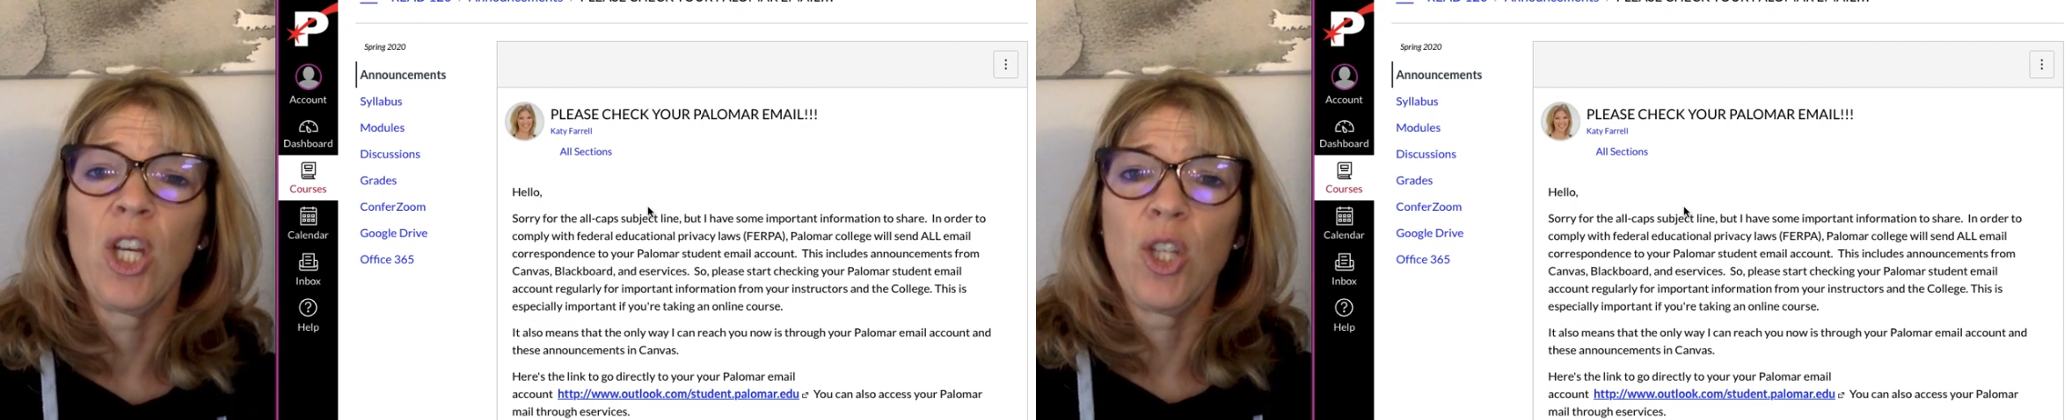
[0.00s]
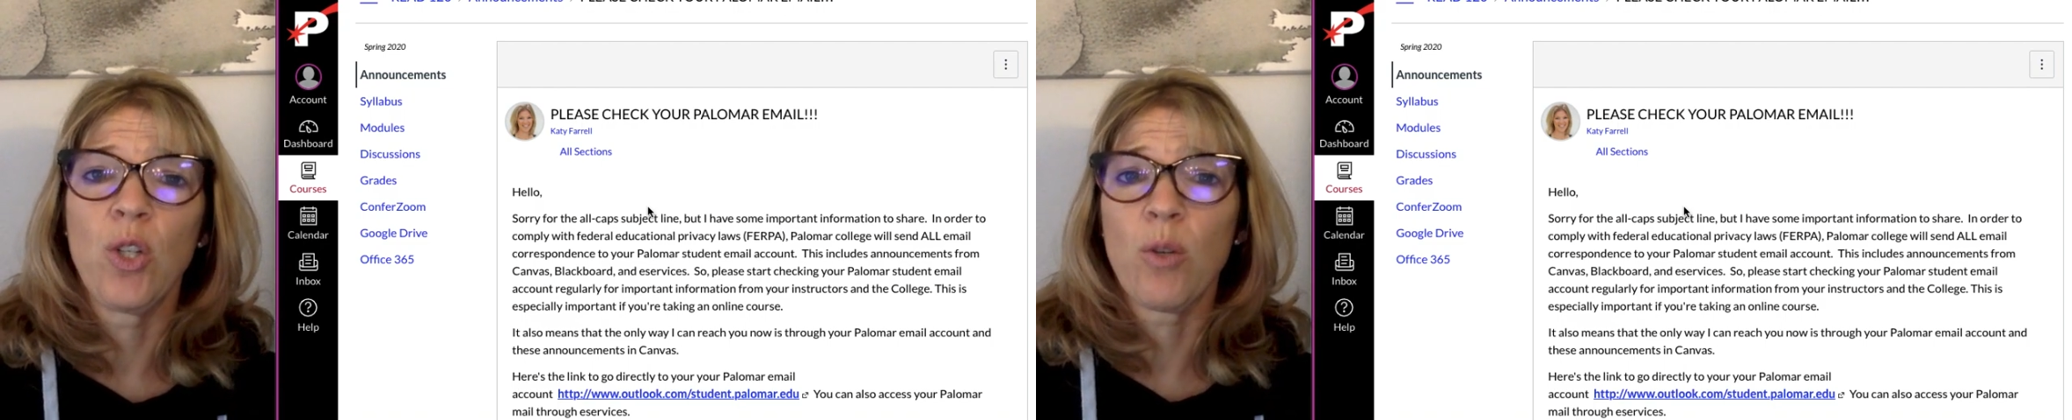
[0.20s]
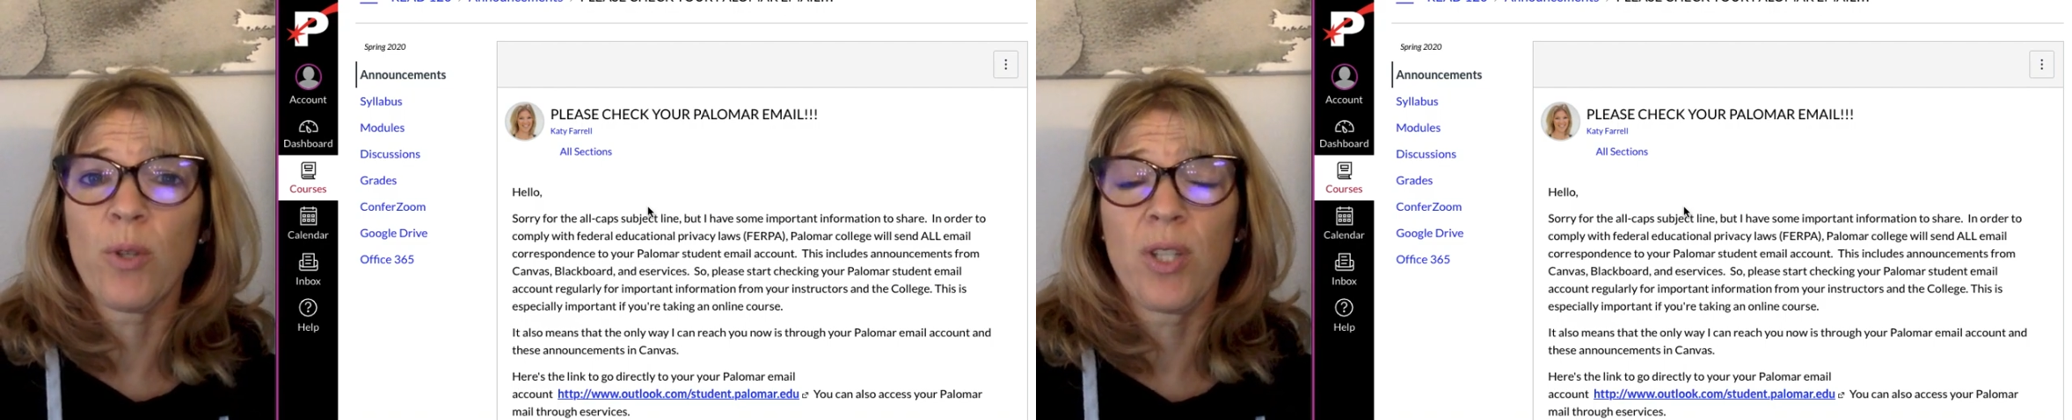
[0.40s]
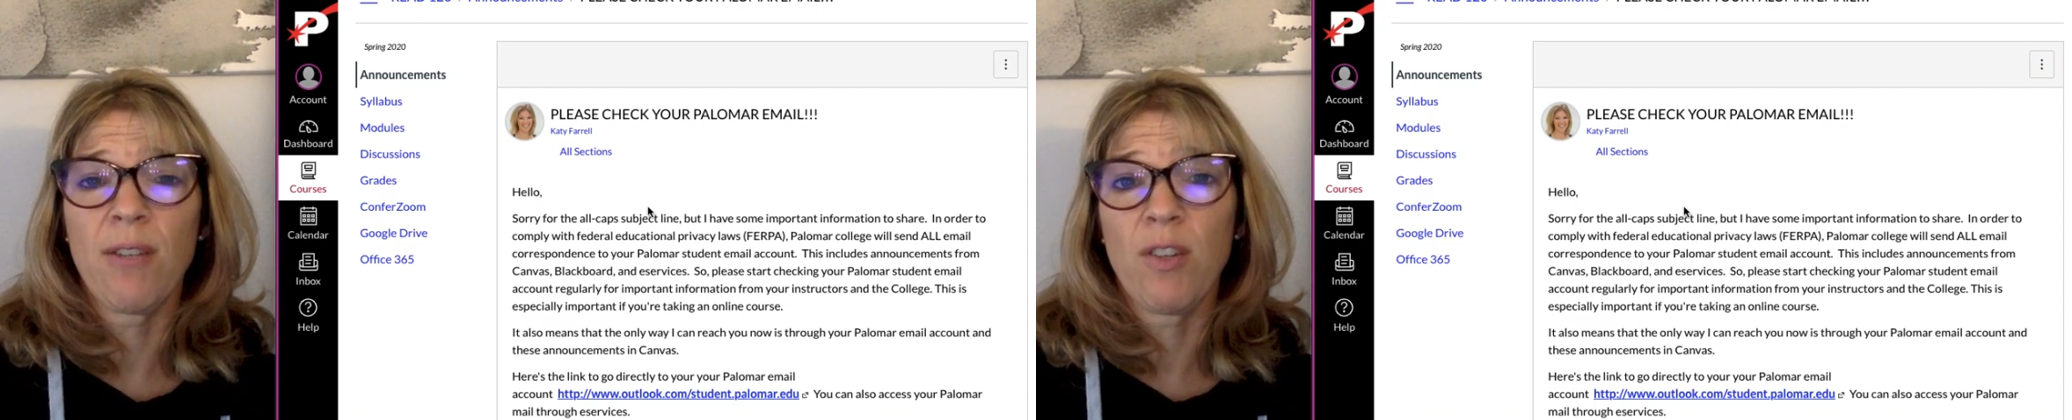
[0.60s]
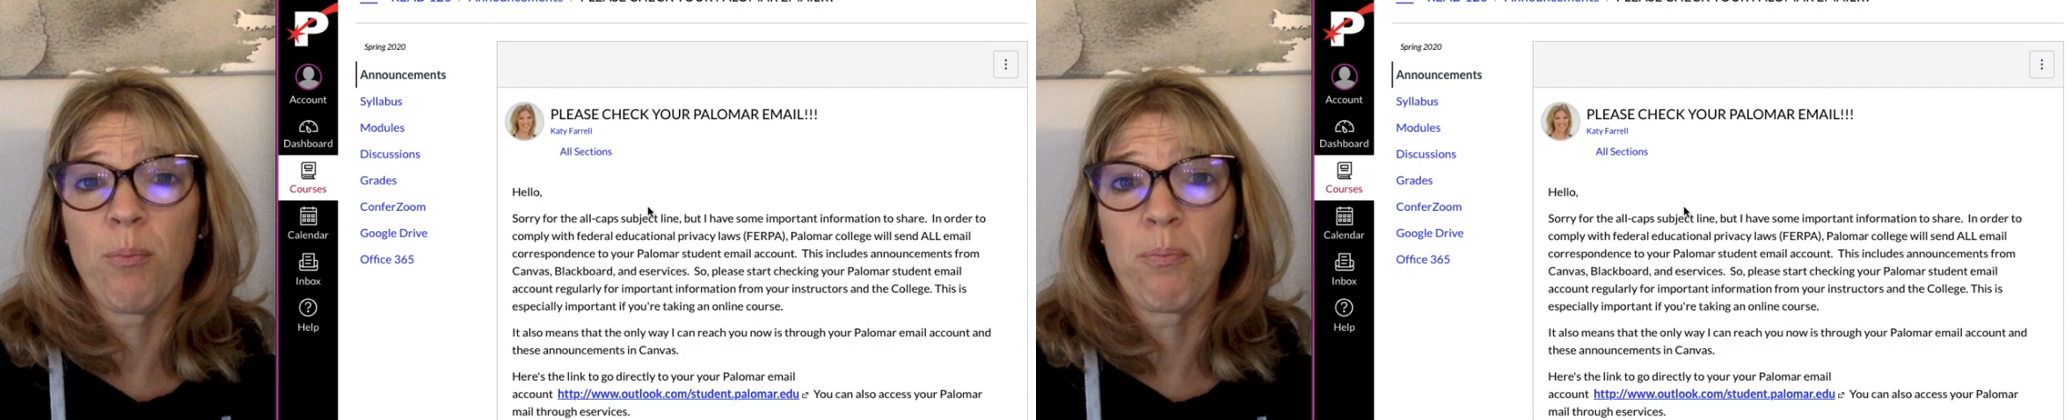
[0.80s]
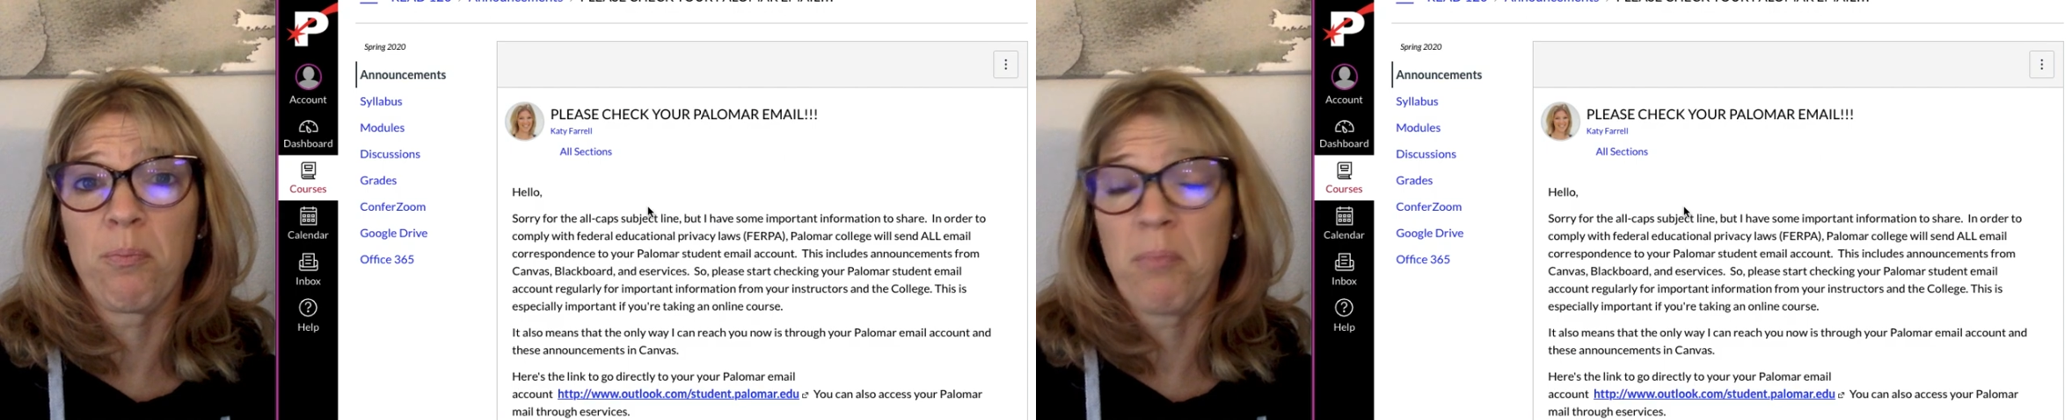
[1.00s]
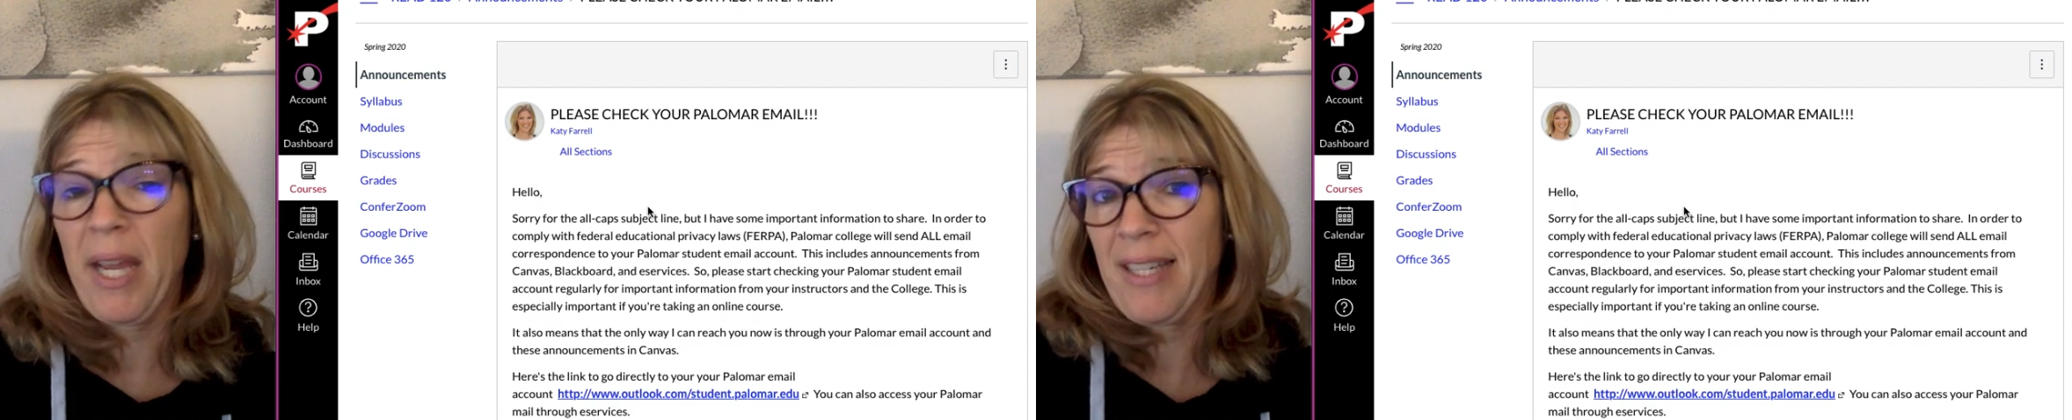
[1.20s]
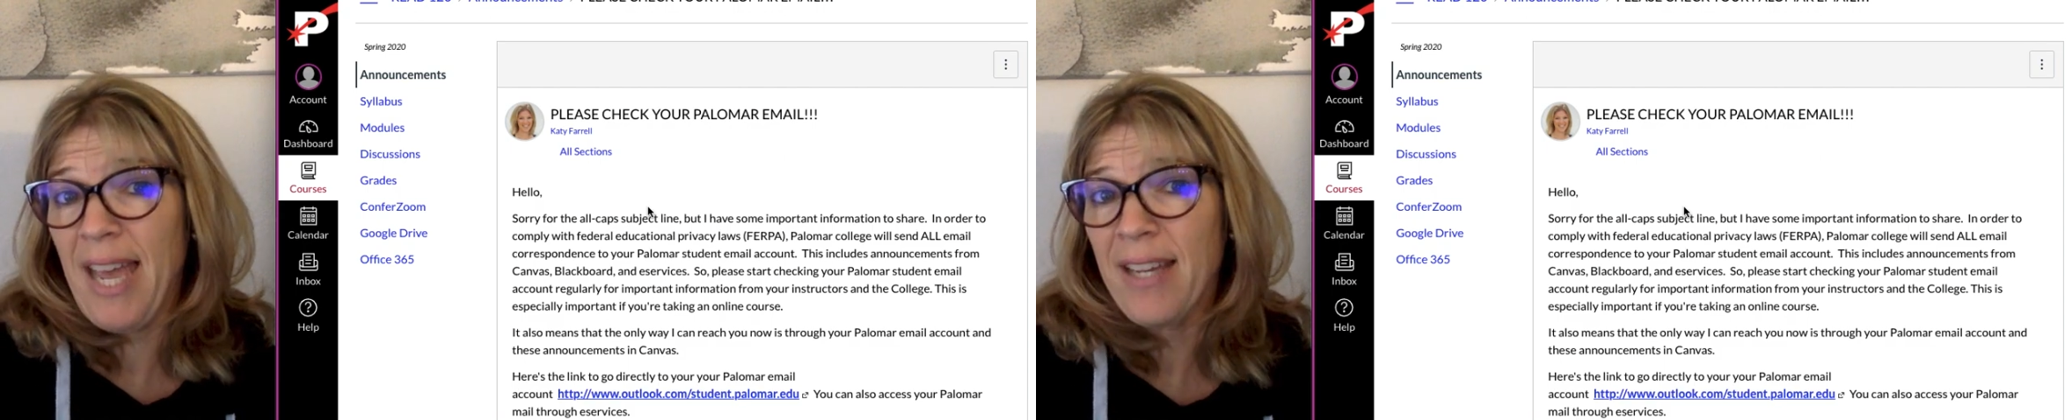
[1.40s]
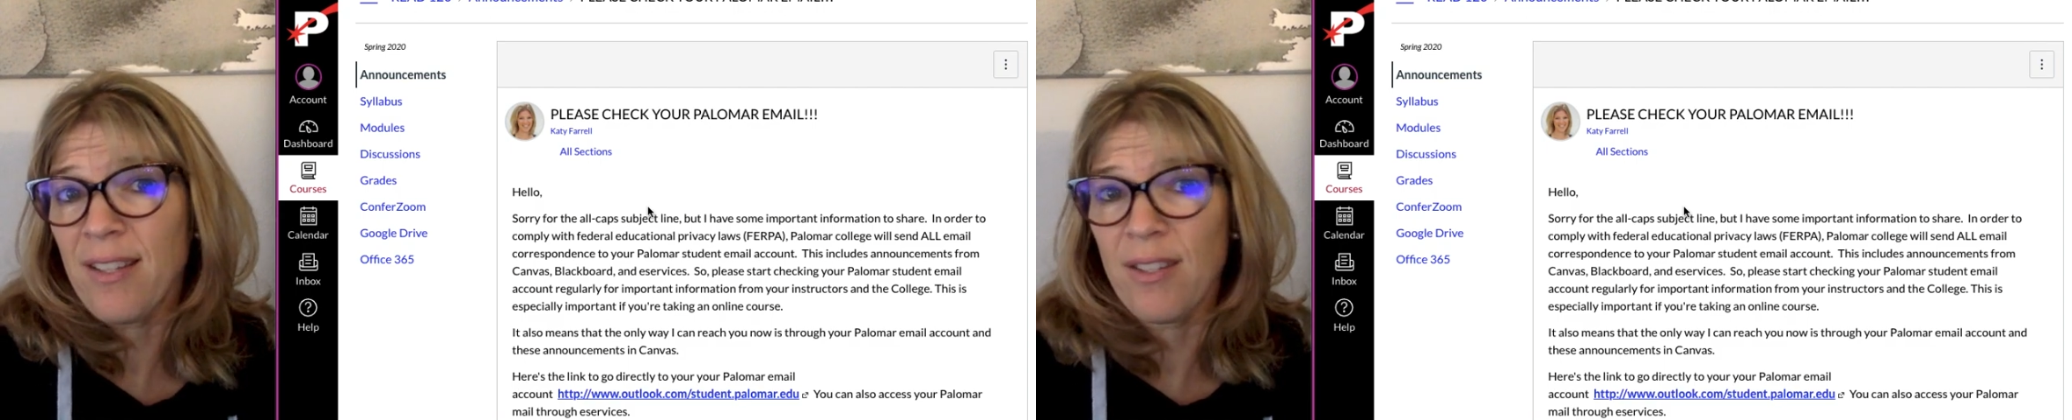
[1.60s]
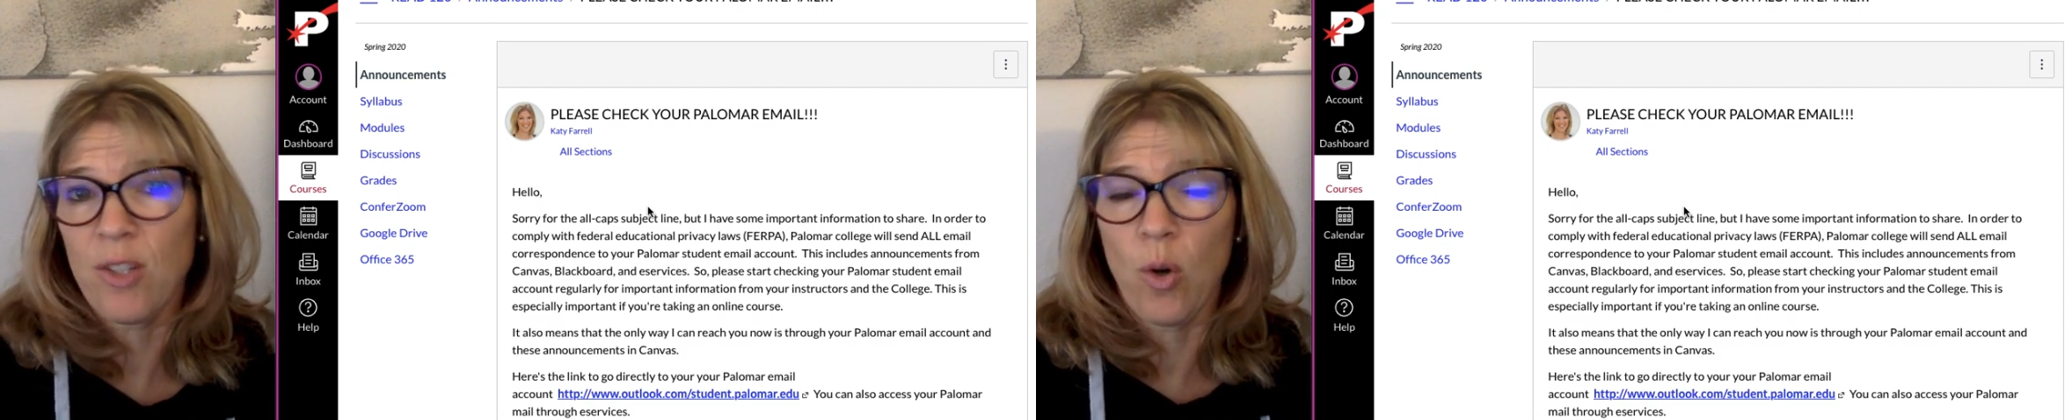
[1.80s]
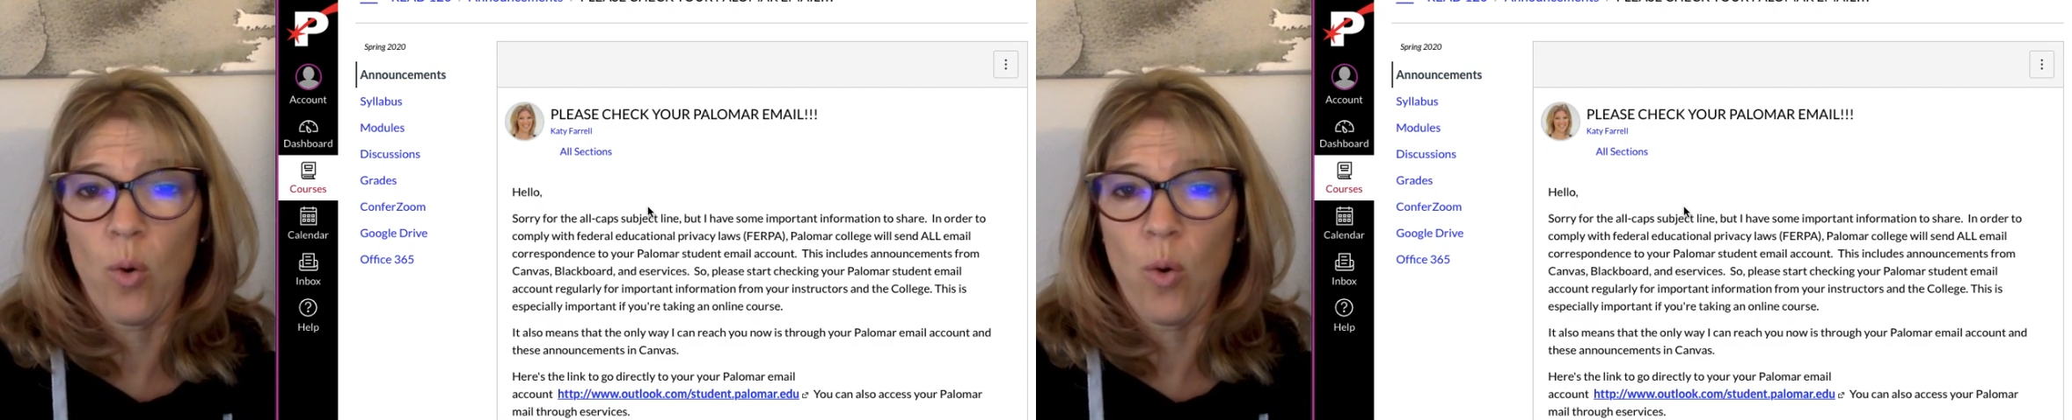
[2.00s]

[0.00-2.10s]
You can receive it by text